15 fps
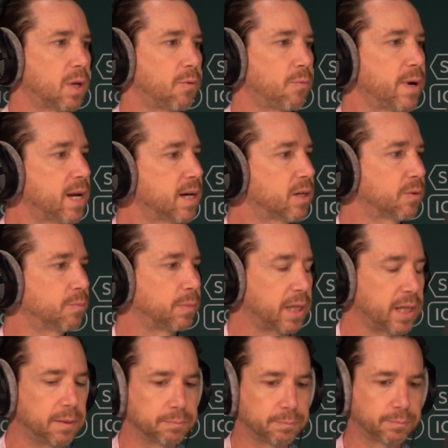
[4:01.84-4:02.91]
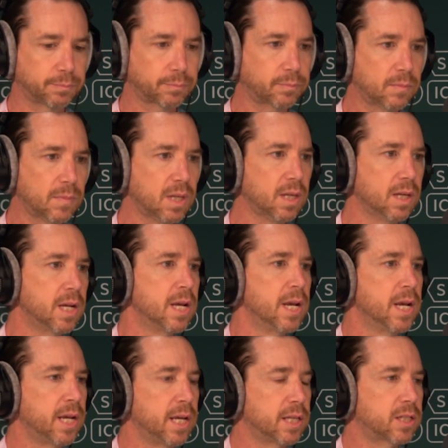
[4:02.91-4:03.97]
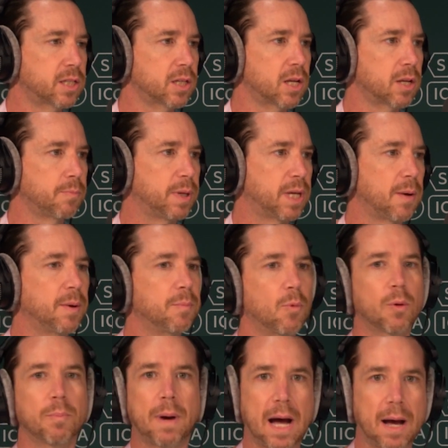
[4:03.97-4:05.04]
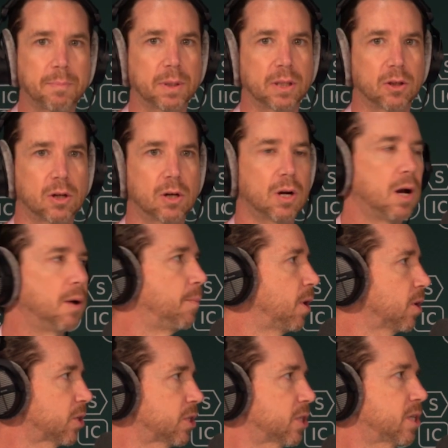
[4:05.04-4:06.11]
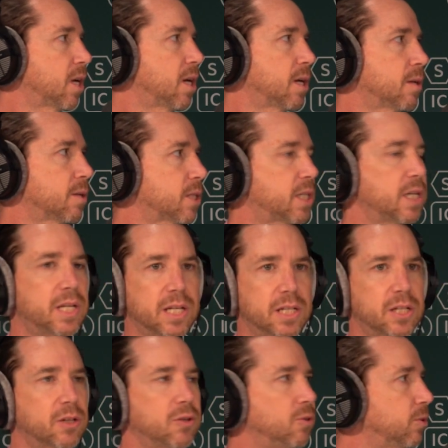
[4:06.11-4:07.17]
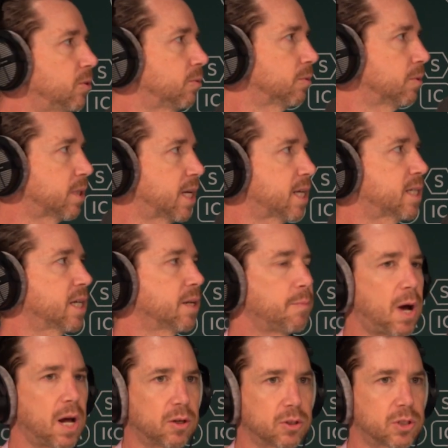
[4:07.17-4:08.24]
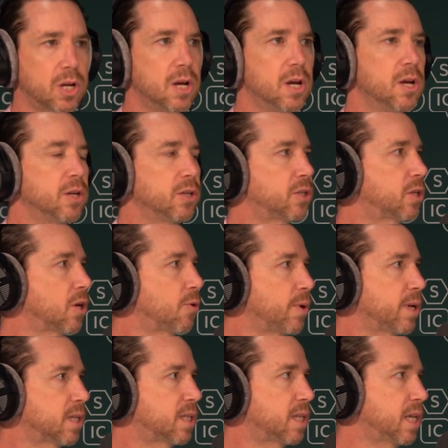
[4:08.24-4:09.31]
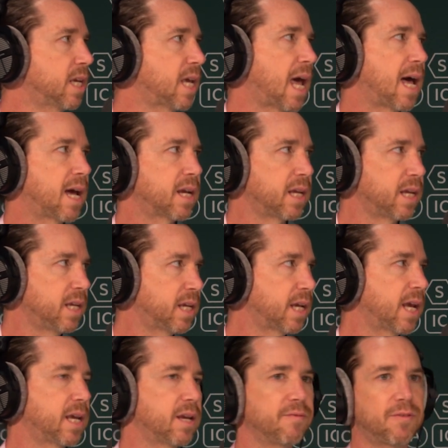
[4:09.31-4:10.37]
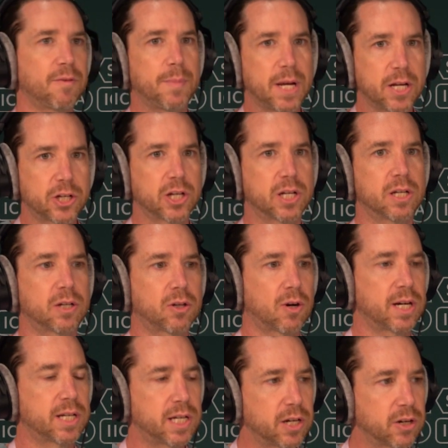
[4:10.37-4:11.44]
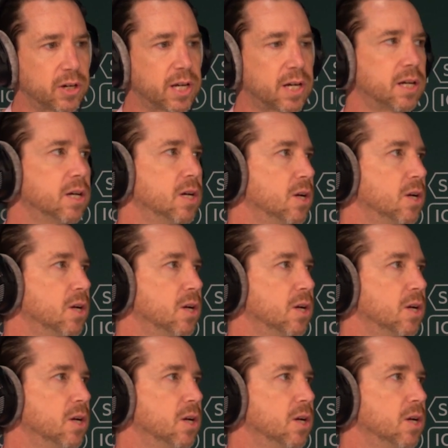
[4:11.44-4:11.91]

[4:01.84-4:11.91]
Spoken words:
randomly is becoming more popular amongst statistical testing models. So is the AKA-IKA information criteria,